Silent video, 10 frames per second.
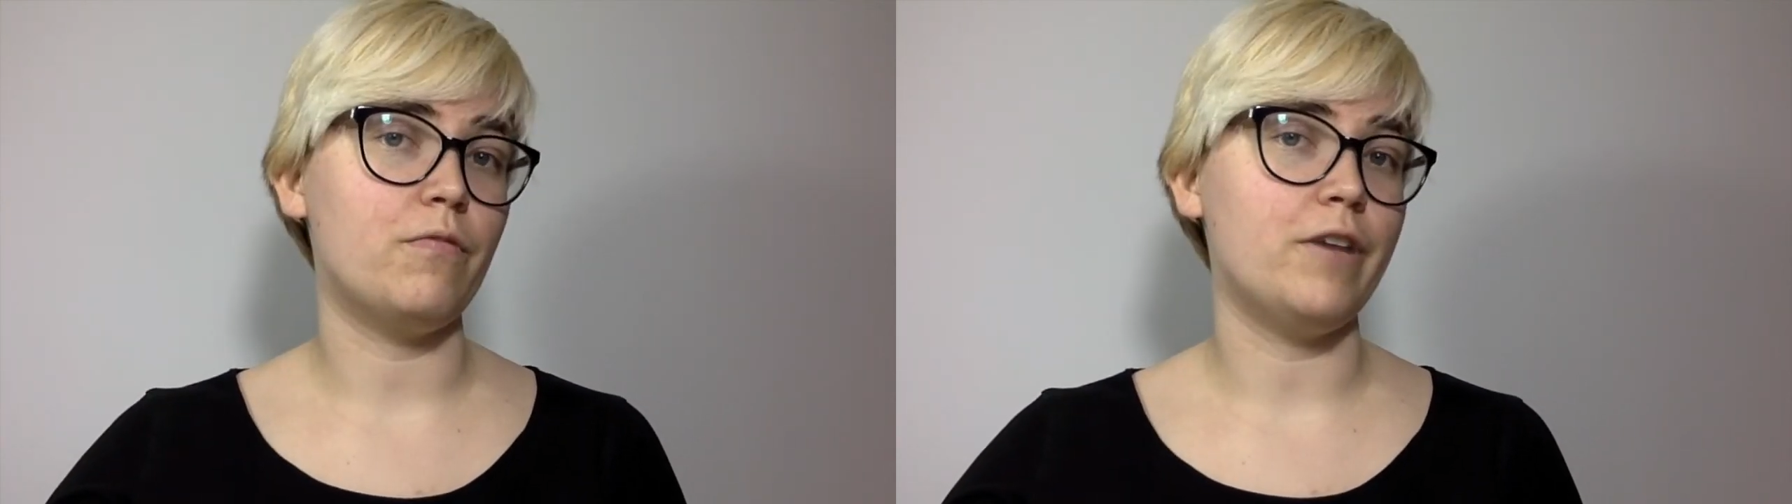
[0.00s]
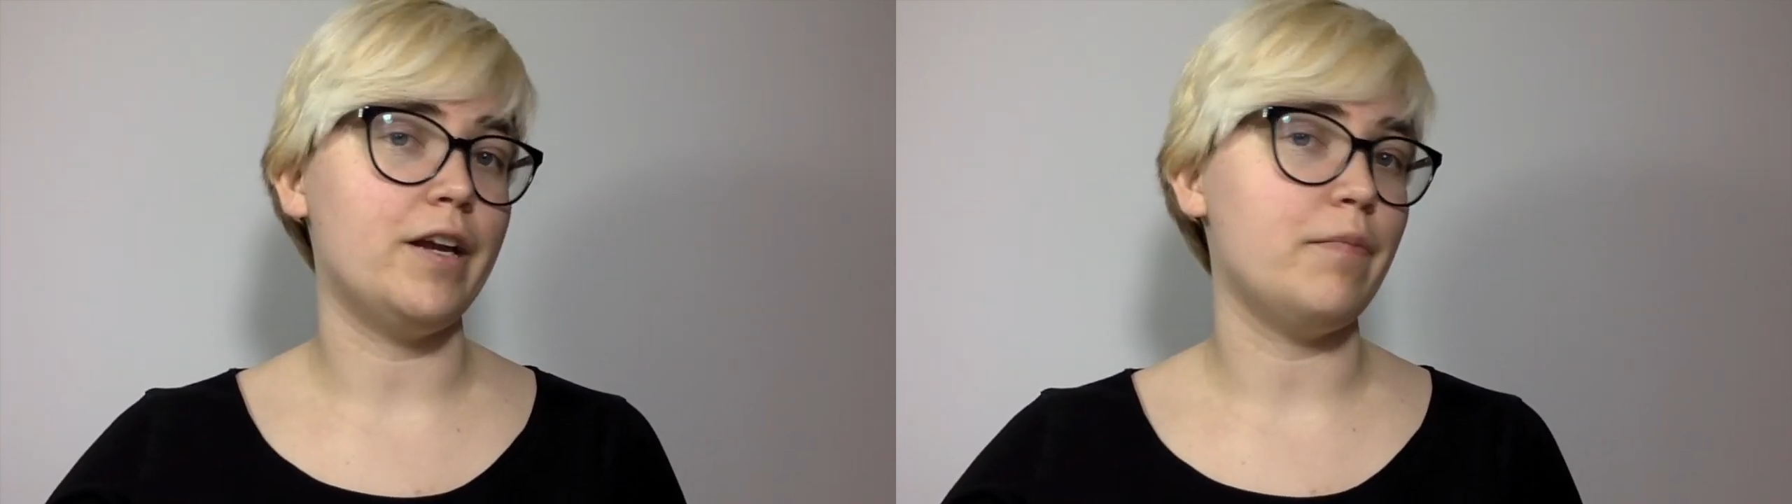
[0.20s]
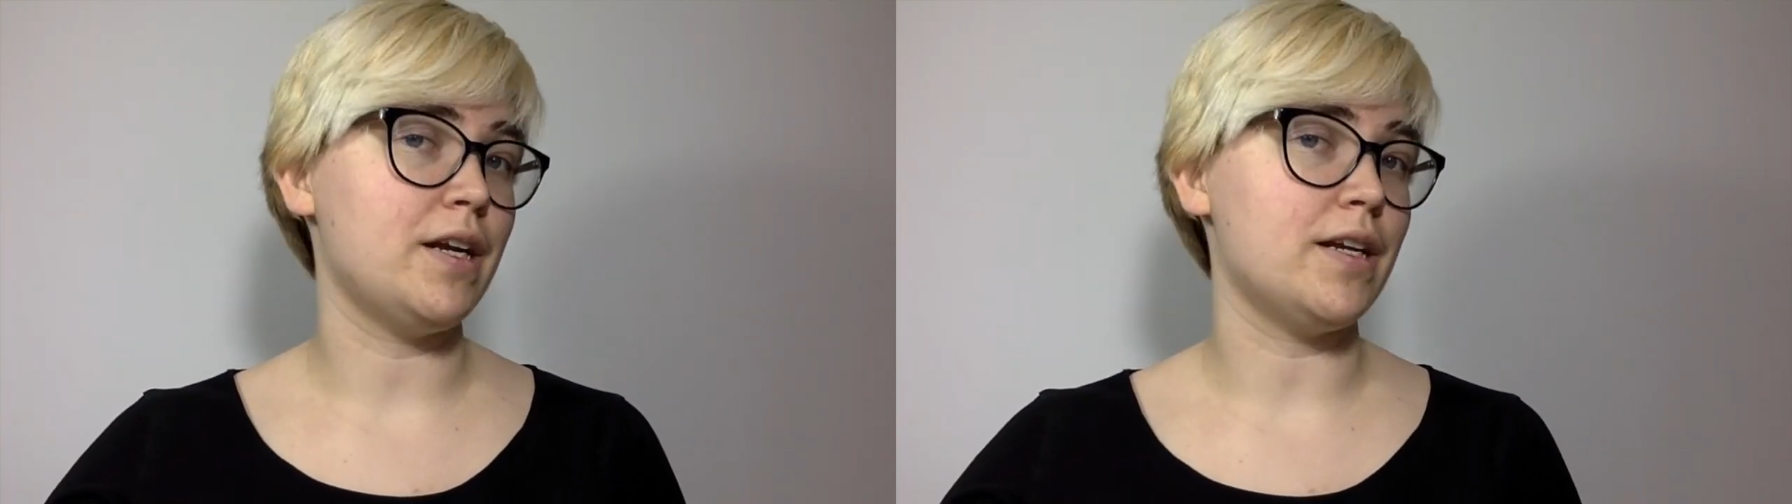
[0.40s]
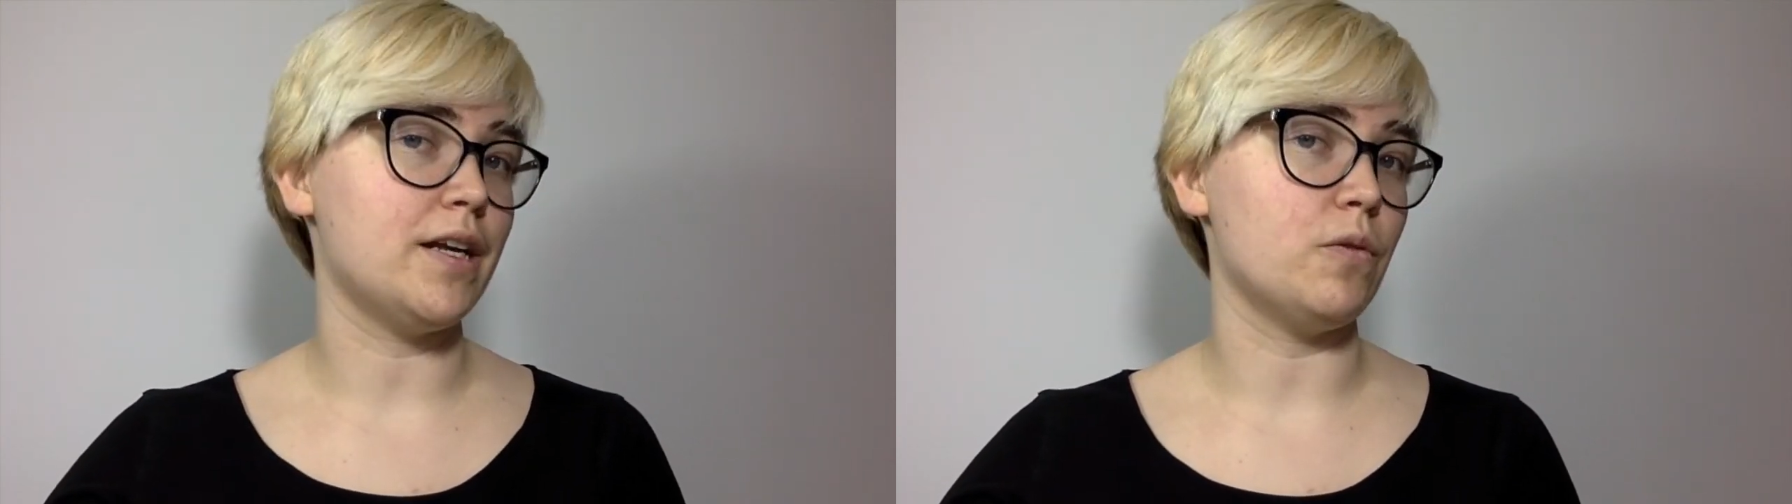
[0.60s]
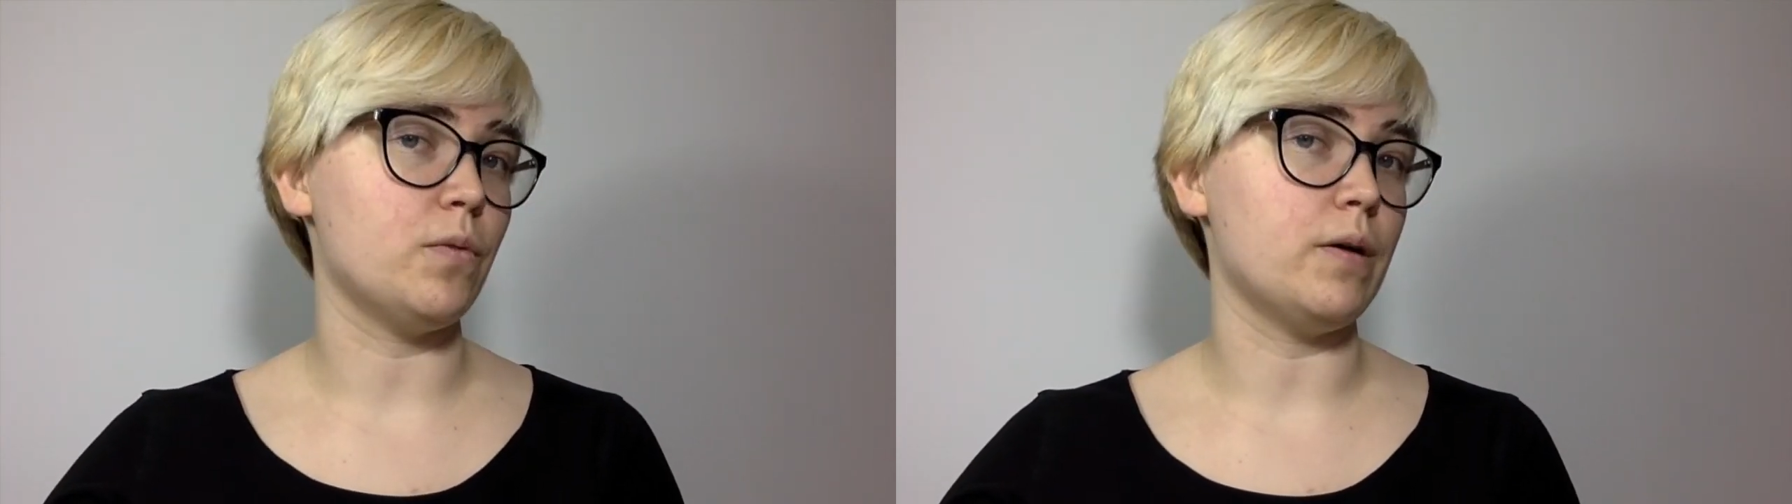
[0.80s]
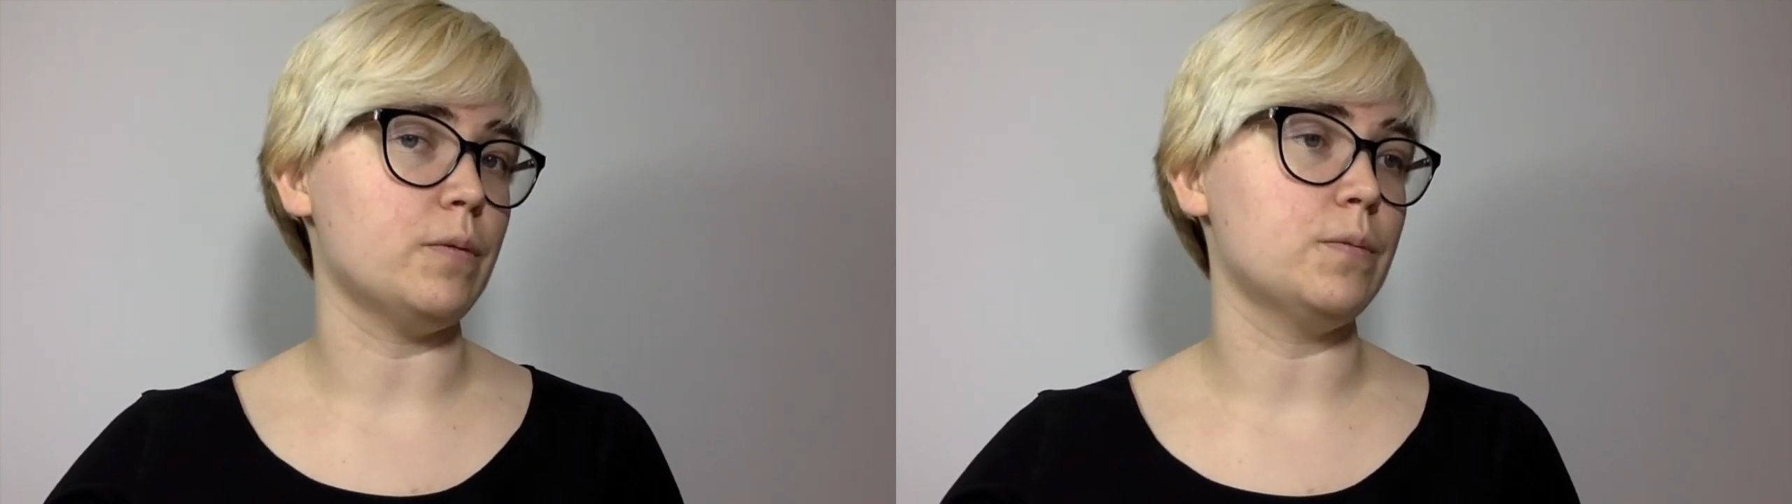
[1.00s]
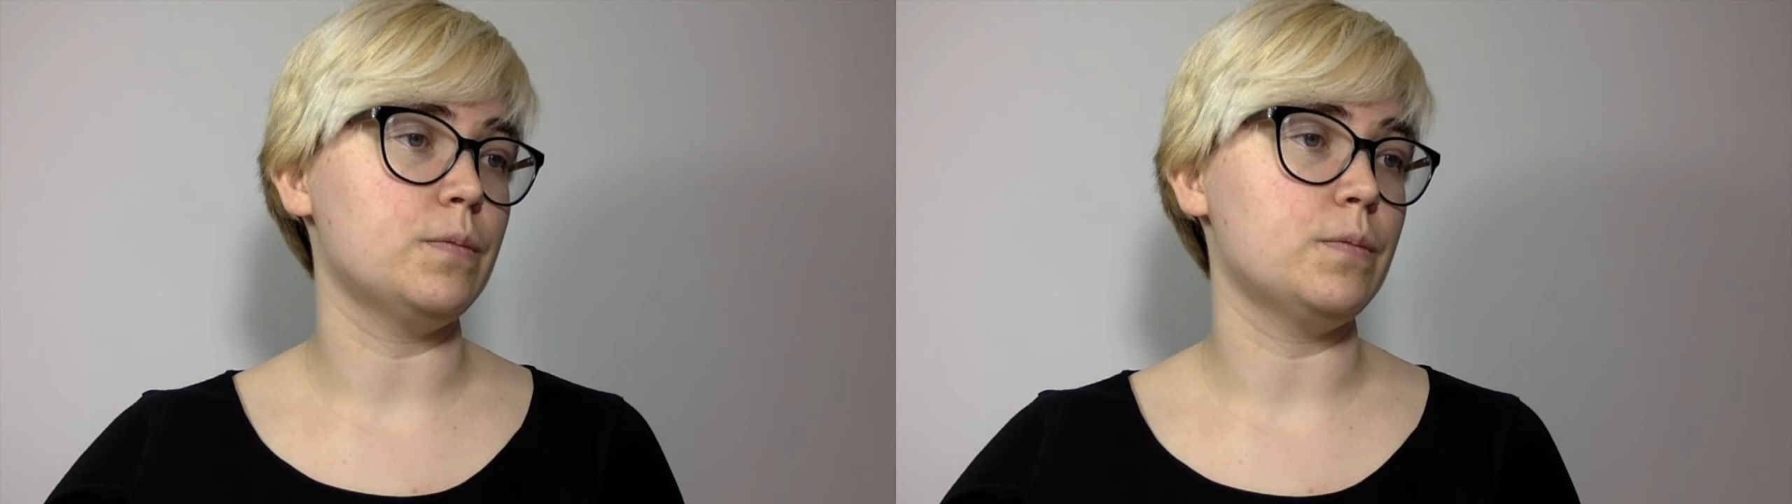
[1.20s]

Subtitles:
read Monday as well.